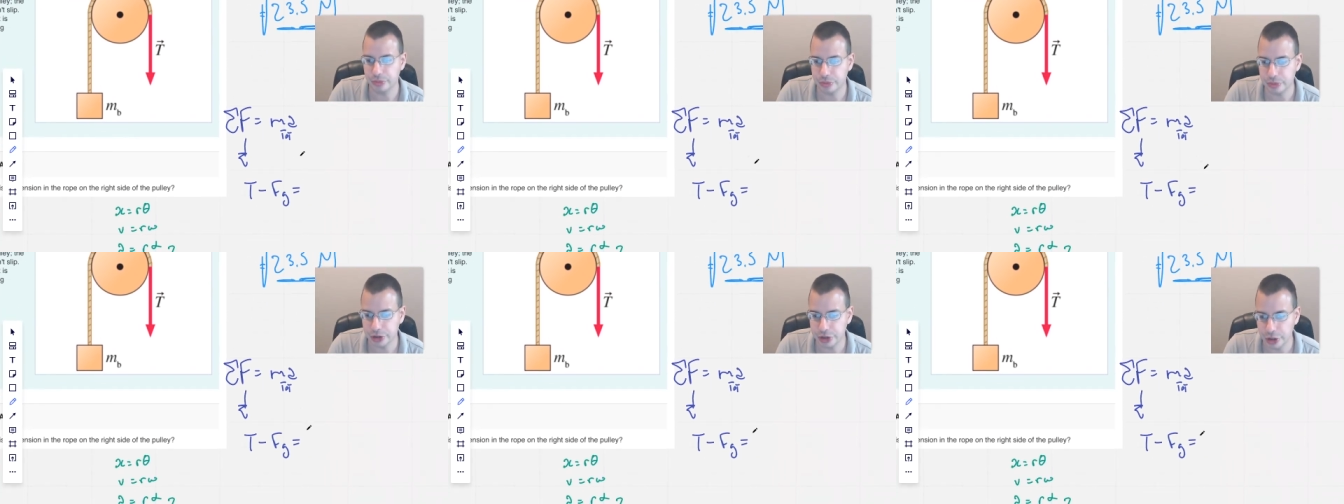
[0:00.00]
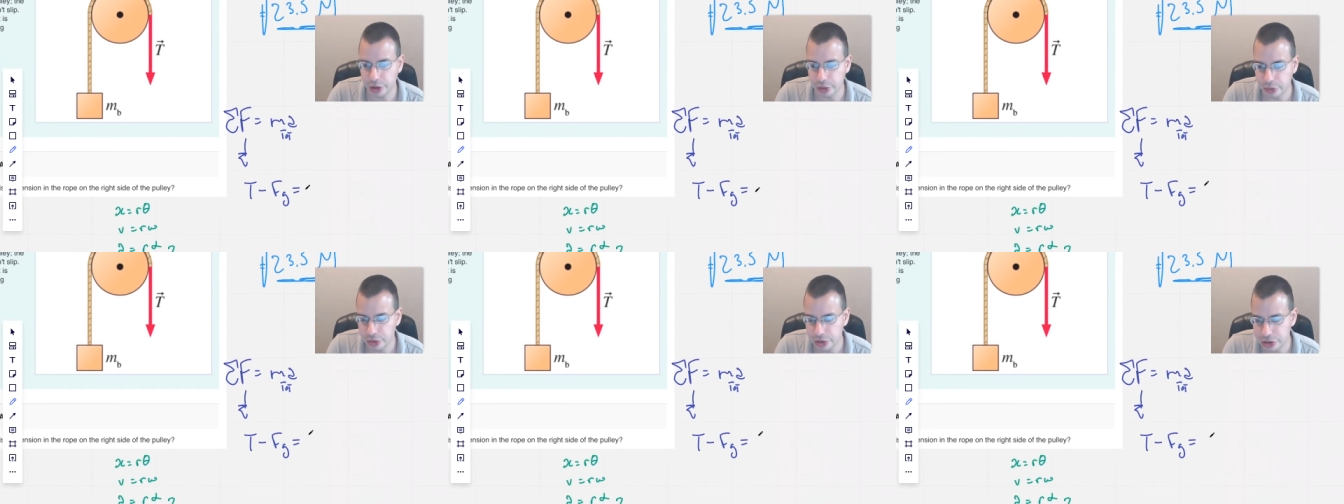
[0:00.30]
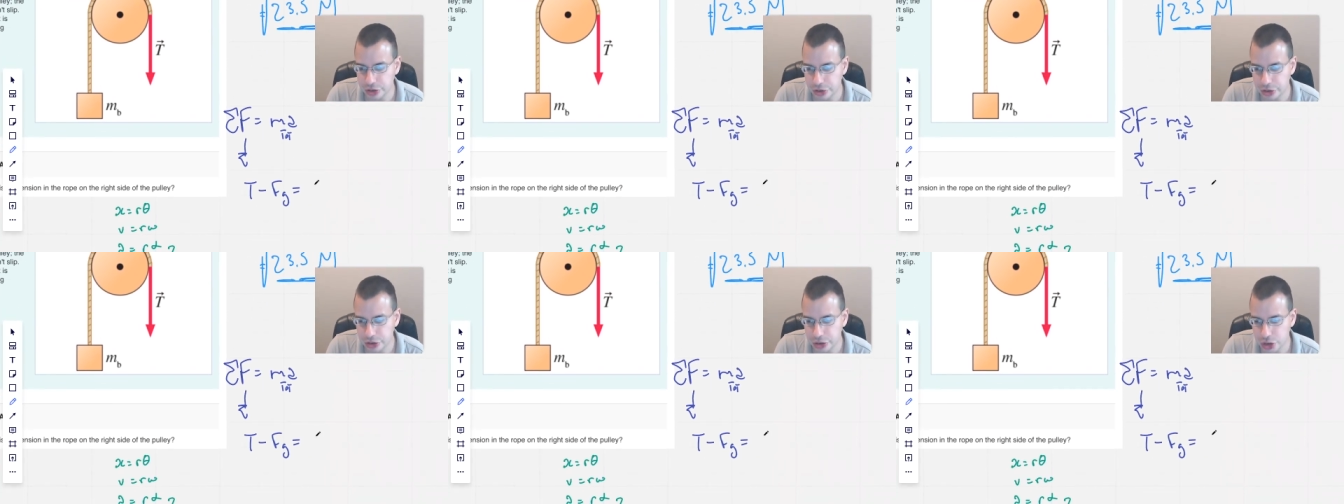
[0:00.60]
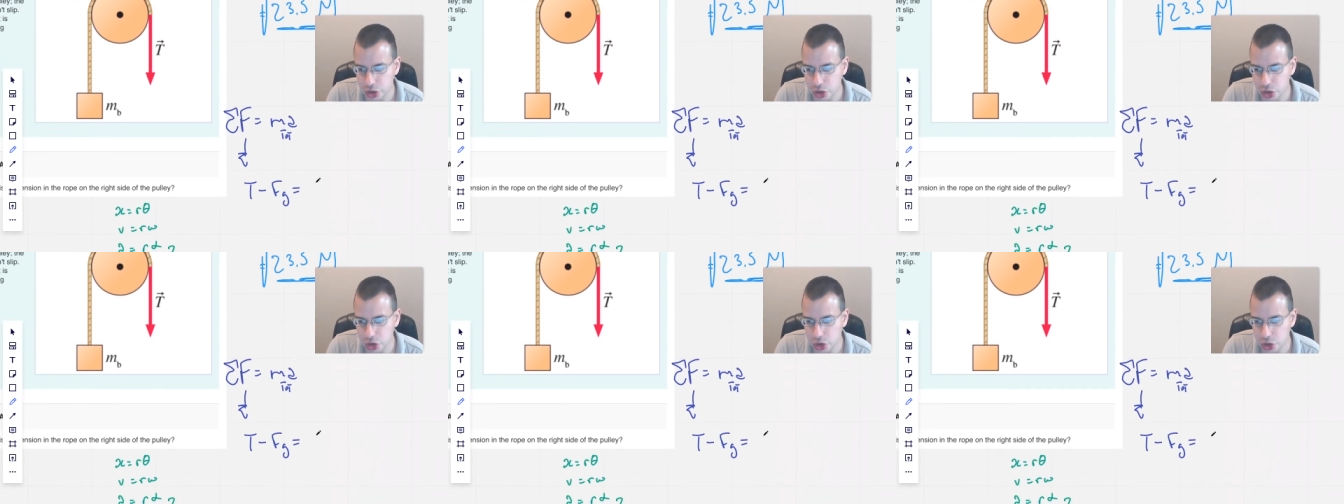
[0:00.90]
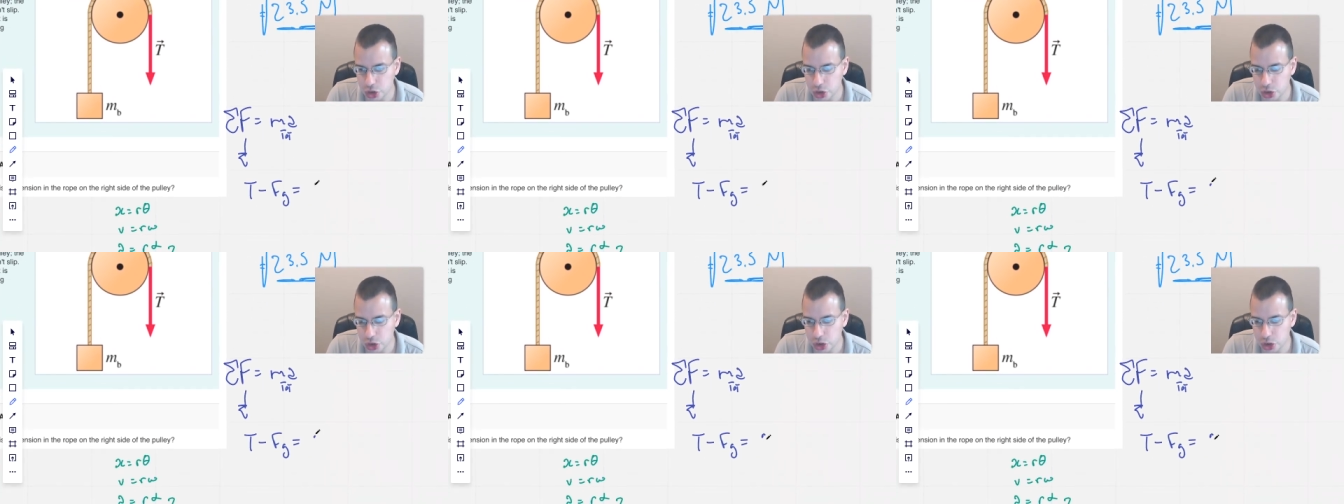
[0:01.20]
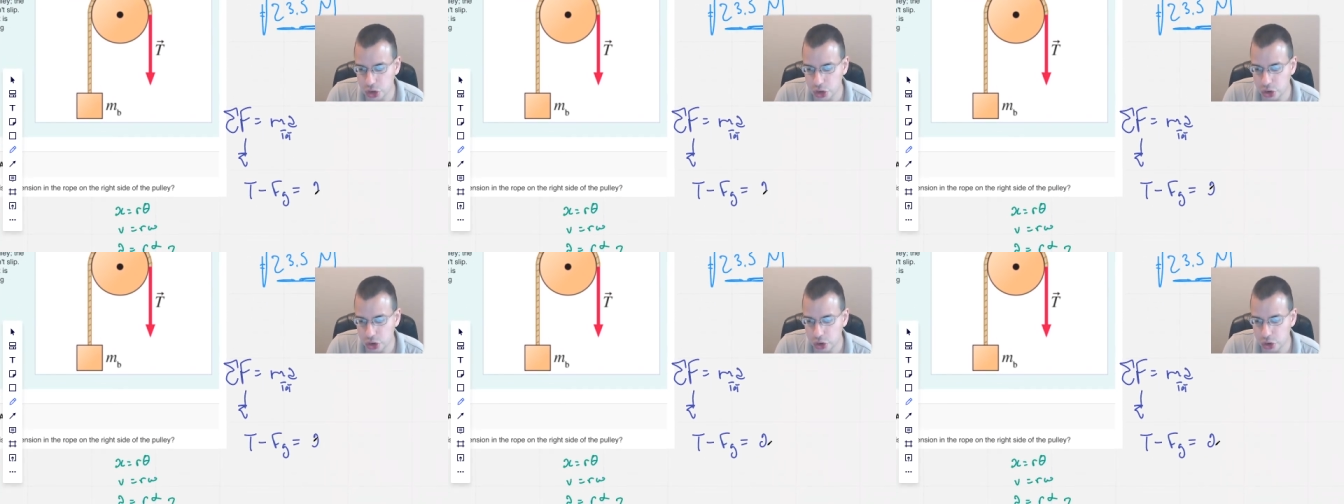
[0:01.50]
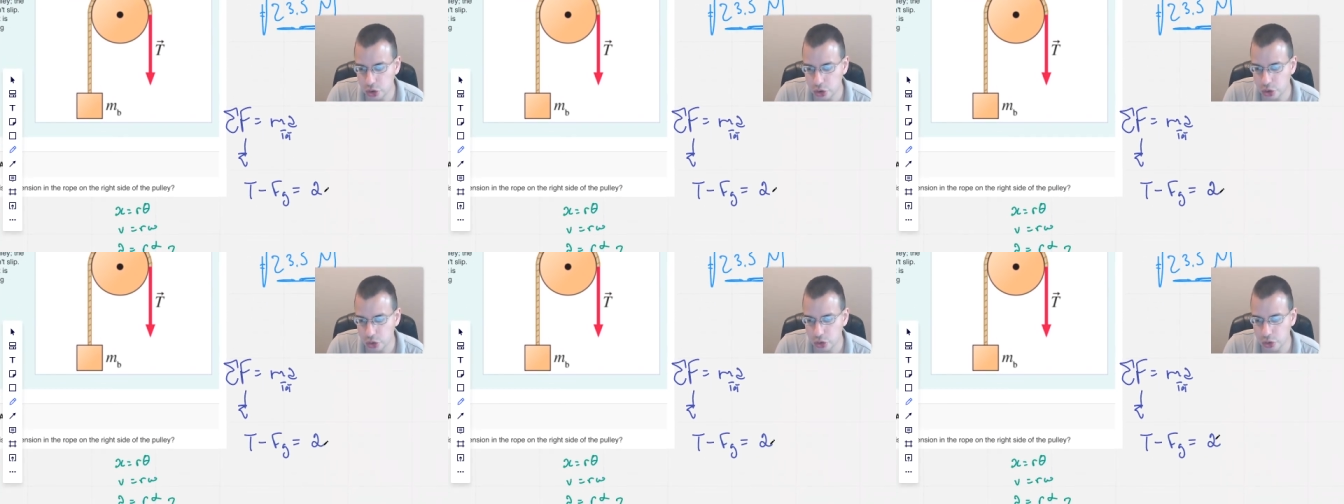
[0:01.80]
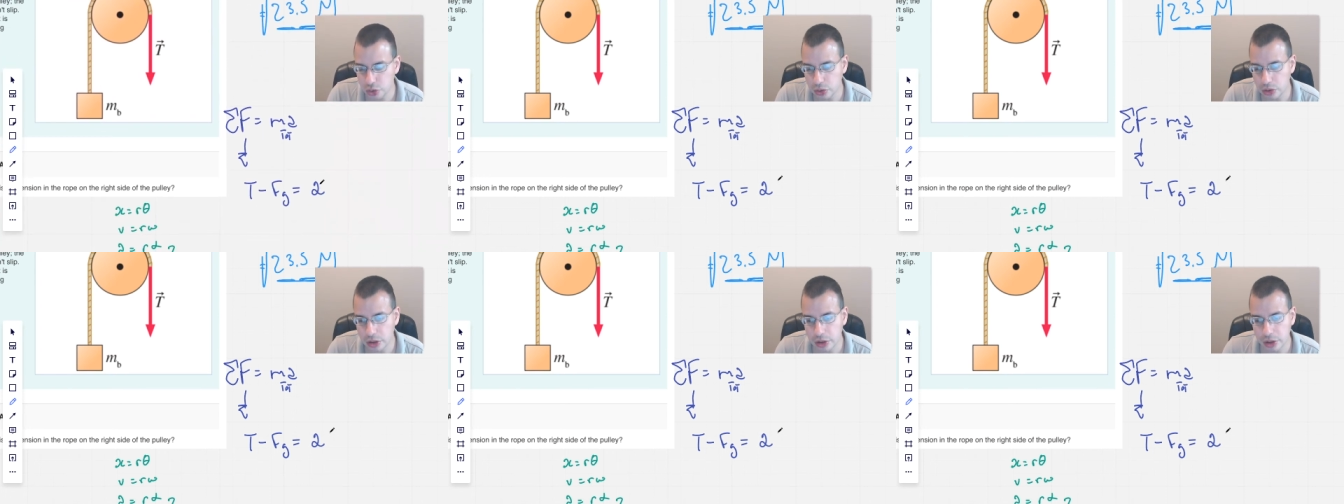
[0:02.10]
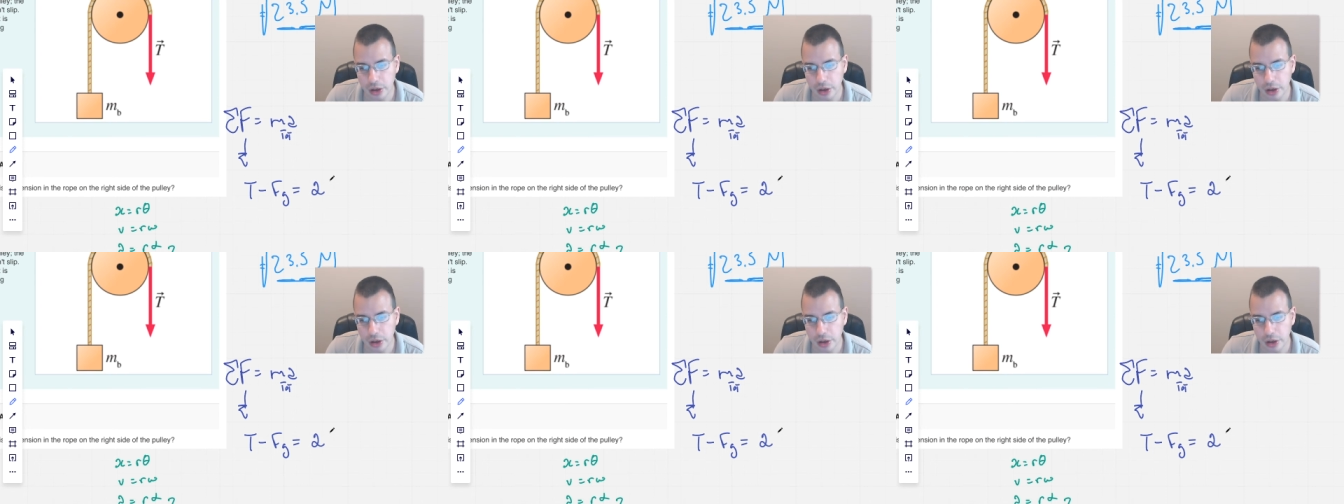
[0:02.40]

So 2